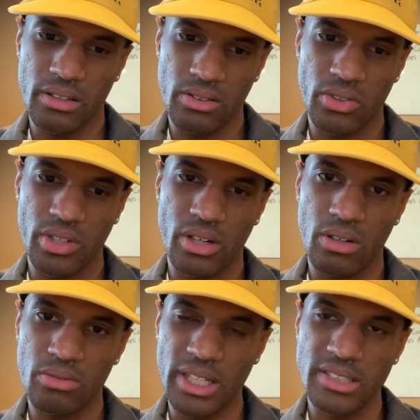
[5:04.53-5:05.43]
You
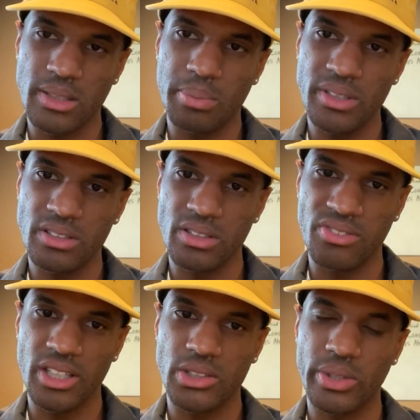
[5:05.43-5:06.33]
know, rest in peace to
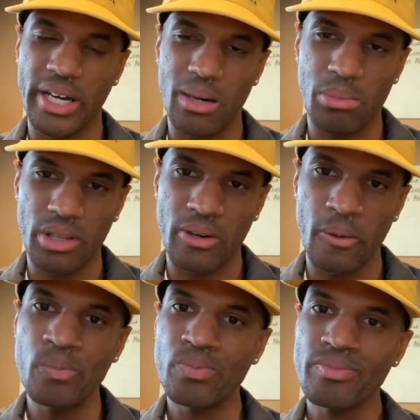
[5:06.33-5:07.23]
Virgil
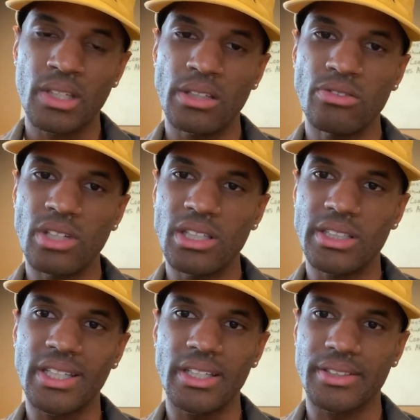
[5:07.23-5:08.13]
Abloh. He
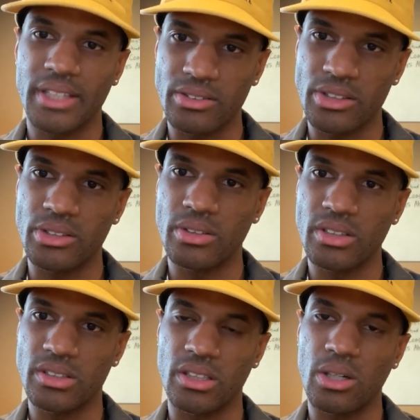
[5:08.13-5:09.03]
really kicked down the
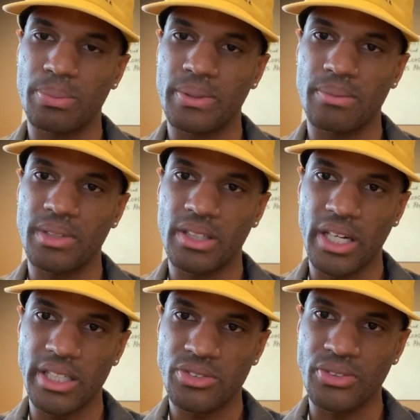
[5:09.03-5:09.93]
doors and opened up the
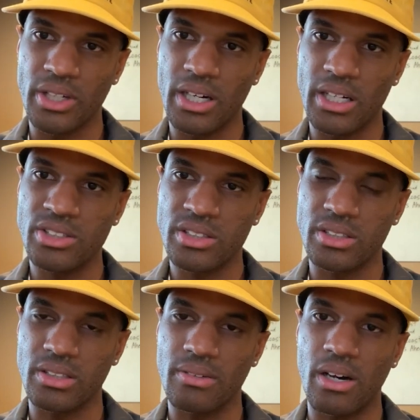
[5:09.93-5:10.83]
gates for
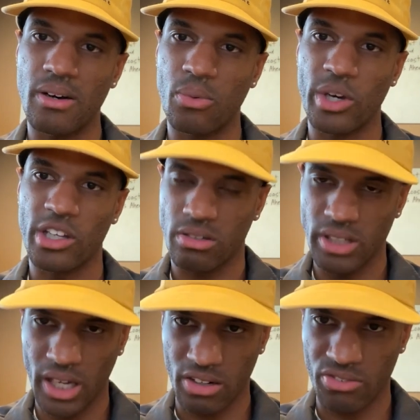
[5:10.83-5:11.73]
us uh, with
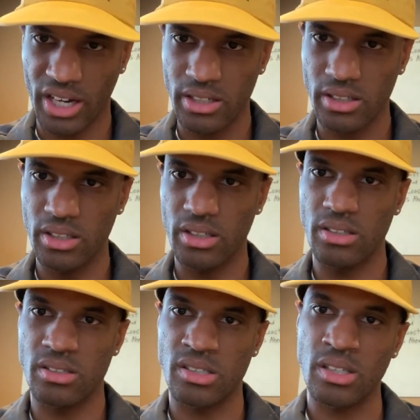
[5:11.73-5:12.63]
creative
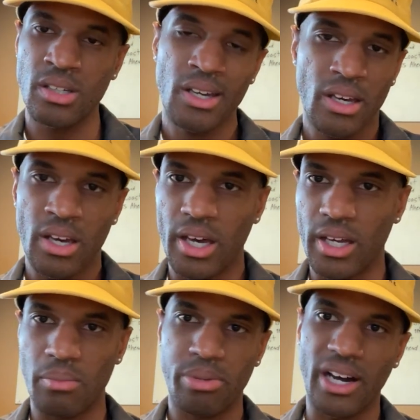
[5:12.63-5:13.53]
ideas
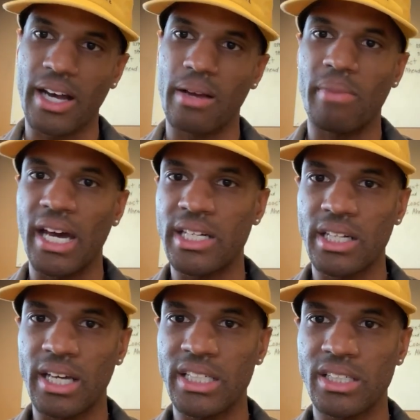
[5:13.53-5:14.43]
and a broad
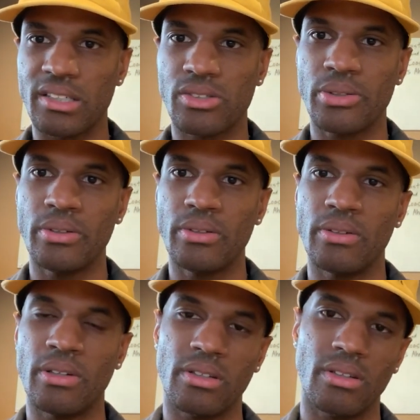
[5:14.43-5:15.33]
imagination
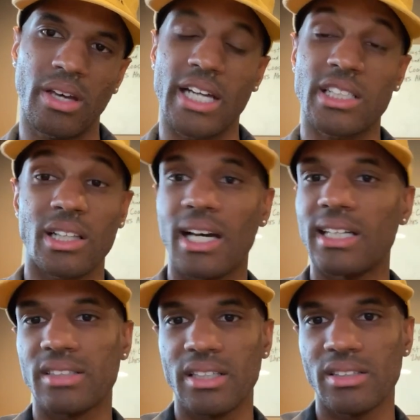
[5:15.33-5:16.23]
to
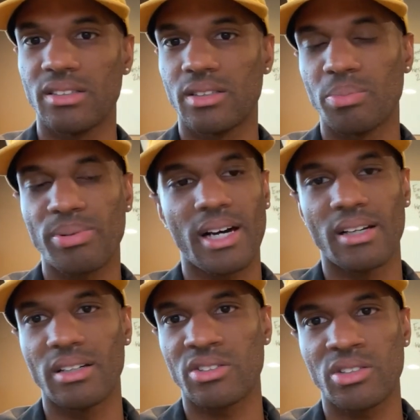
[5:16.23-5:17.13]
actualize things into
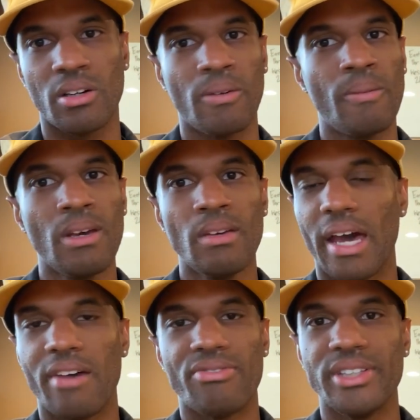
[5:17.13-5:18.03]
products. So
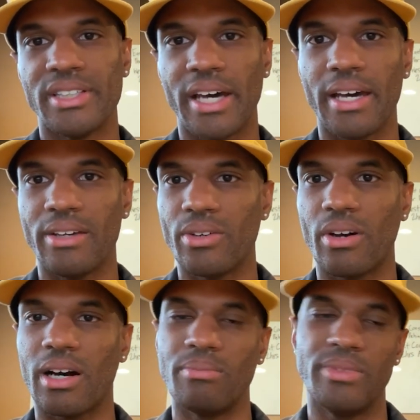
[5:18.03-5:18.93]
every day, you
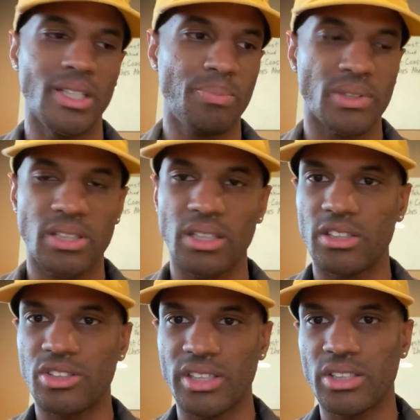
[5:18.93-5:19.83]
know, I'm deep into the
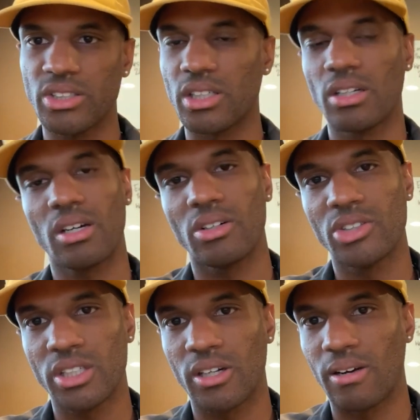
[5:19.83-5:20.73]
trenches of the
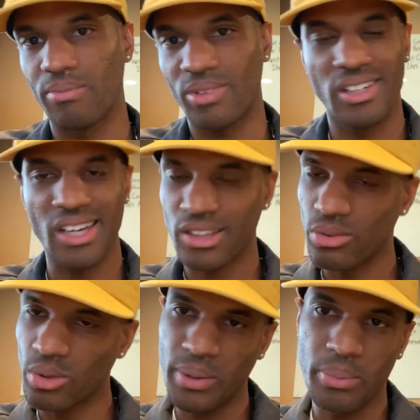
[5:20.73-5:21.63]
culture. I'm
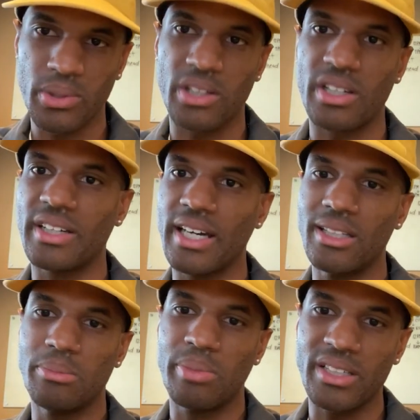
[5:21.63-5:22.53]
connecting with people on a
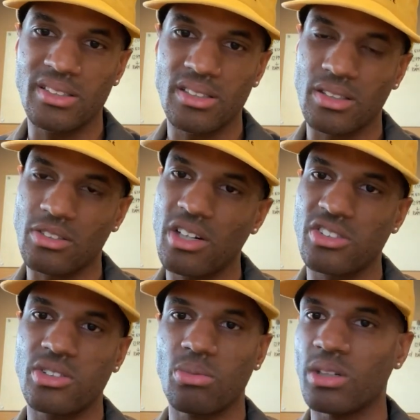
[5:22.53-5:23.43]
daily basis
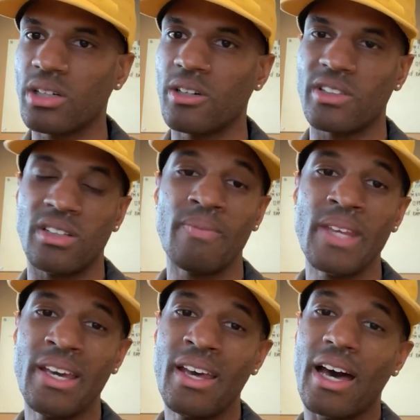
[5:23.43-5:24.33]
across the world. And
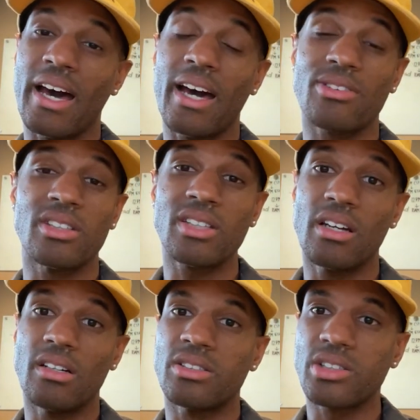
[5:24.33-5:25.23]
I have to
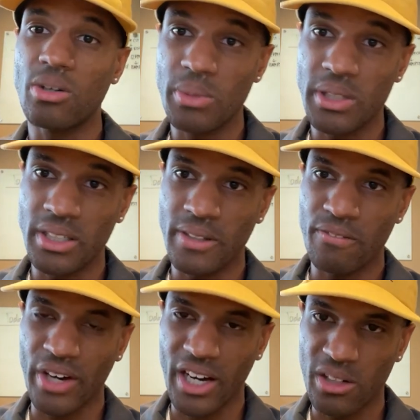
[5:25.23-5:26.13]
say, there's so many
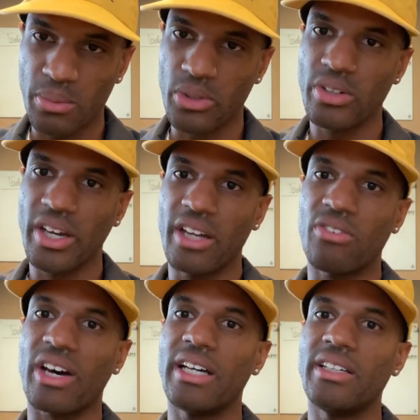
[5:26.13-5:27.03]
valuable
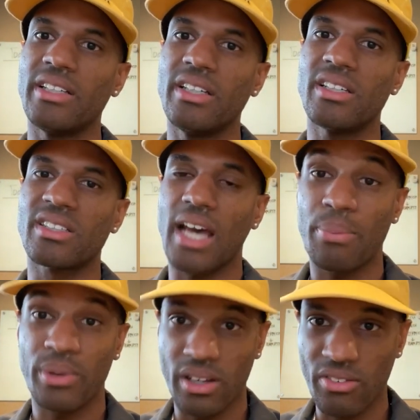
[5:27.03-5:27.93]
creative ideas
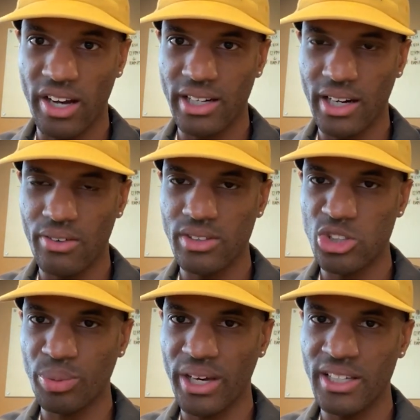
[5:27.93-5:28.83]
happening right now in the
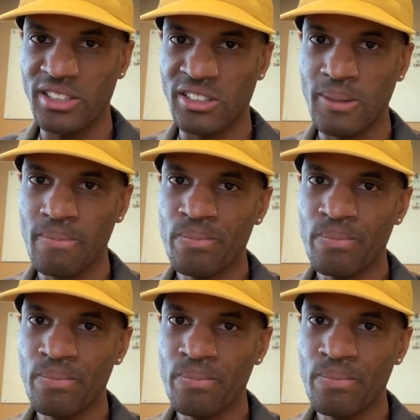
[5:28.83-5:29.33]
space.